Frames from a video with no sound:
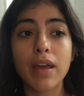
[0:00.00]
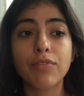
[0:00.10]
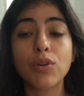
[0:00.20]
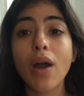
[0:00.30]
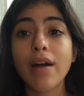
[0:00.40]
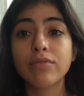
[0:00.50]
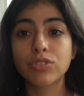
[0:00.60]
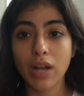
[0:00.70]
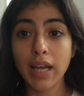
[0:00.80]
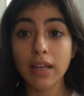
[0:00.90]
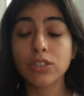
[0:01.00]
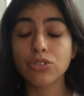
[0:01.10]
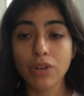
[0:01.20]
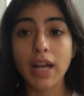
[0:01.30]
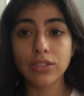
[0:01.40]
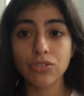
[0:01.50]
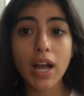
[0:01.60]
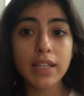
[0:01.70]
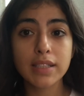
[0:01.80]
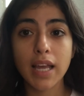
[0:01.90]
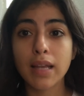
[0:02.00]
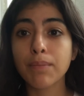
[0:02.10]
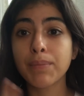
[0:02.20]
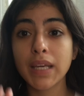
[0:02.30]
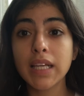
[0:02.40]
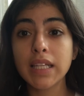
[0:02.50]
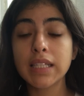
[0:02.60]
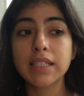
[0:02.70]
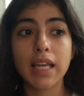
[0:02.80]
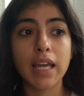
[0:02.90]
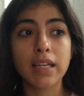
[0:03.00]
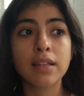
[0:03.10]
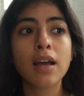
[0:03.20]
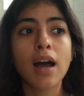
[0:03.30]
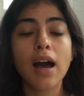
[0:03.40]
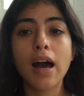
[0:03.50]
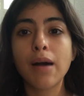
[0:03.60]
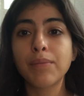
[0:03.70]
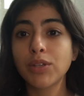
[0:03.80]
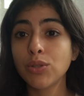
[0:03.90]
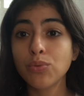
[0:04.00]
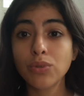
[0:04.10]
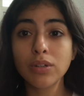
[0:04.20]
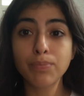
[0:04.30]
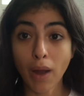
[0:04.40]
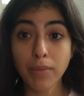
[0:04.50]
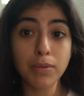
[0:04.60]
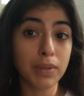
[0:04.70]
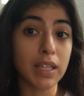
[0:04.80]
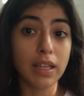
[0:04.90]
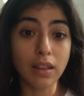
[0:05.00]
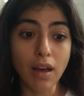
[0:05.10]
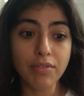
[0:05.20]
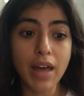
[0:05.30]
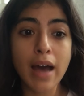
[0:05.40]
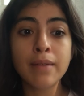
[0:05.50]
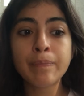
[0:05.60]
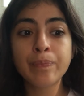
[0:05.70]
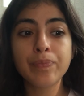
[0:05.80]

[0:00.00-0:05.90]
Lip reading: If you have dry skin, peely skin, you will probably love that.